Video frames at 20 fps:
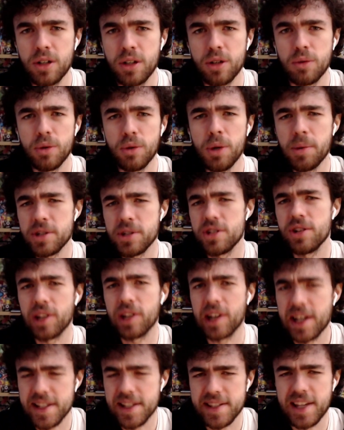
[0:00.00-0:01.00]
What would you
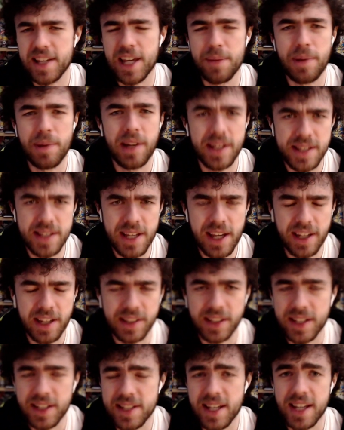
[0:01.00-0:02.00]
guys say about a deck
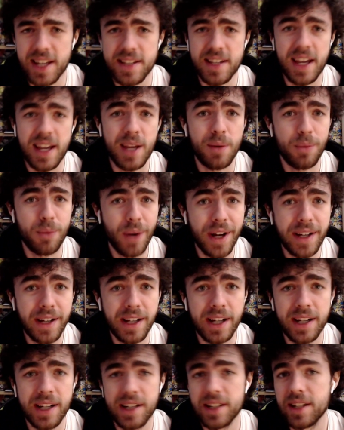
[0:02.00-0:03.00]
that contains a
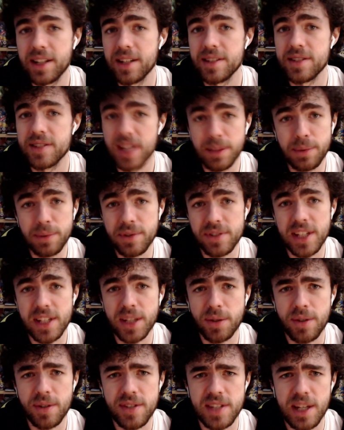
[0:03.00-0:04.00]
1-card, double
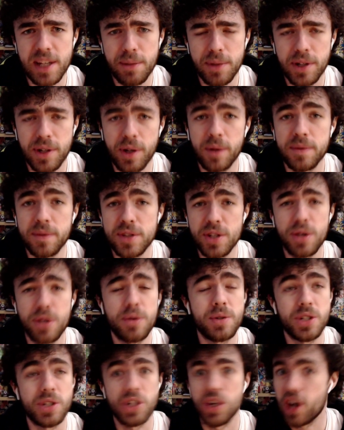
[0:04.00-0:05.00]
synchro summon of 2
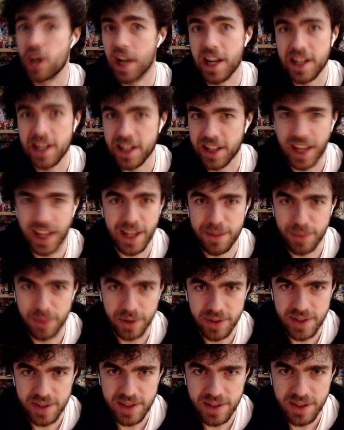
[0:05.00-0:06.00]
giant negate
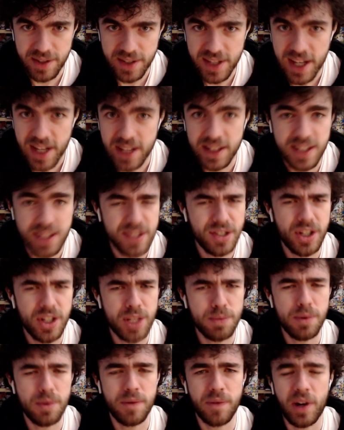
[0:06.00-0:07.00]
monsters that's
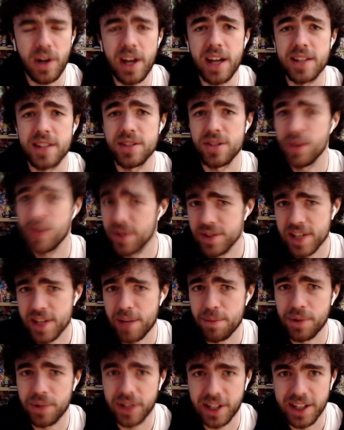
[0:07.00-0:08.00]
searchable via 2
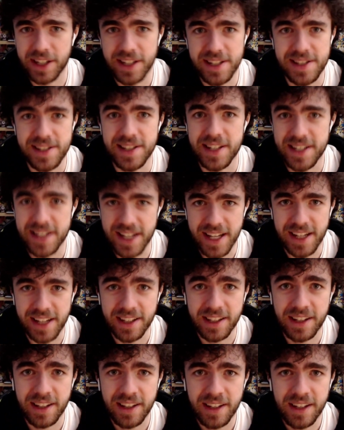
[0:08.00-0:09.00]
separate cards in the
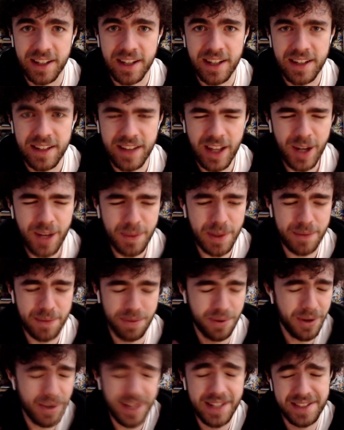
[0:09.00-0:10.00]
deck? That would be
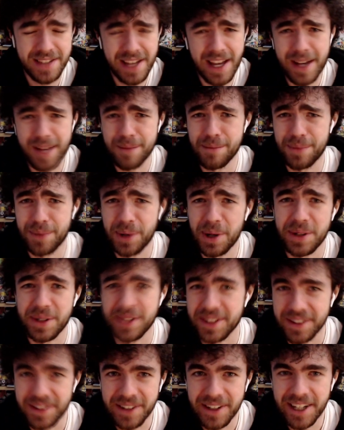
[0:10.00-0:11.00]
pretty damn
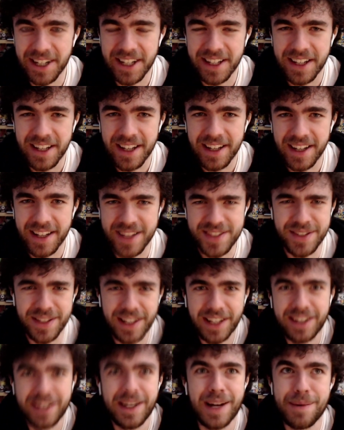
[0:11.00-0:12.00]
broken, right? It's not
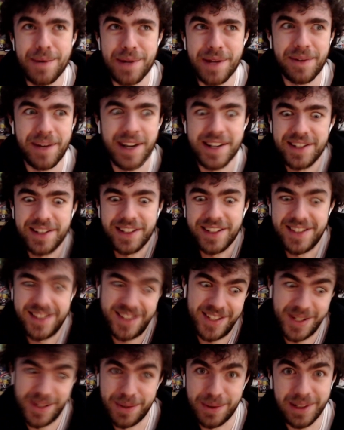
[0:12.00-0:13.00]
like Konami would ever actually
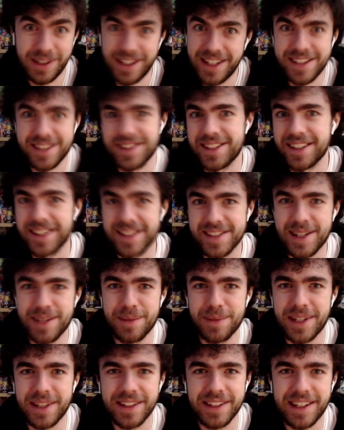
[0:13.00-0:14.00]
consider releasing
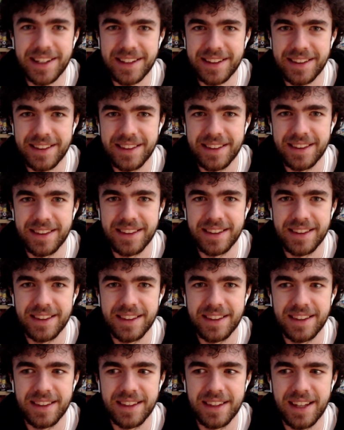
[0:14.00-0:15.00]
something like
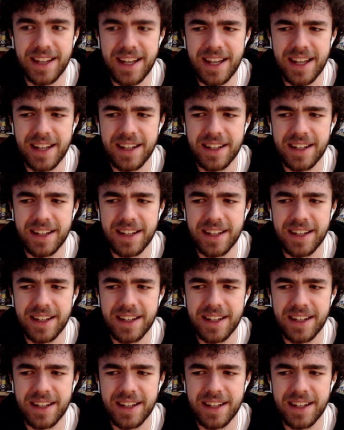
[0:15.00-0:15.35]
that.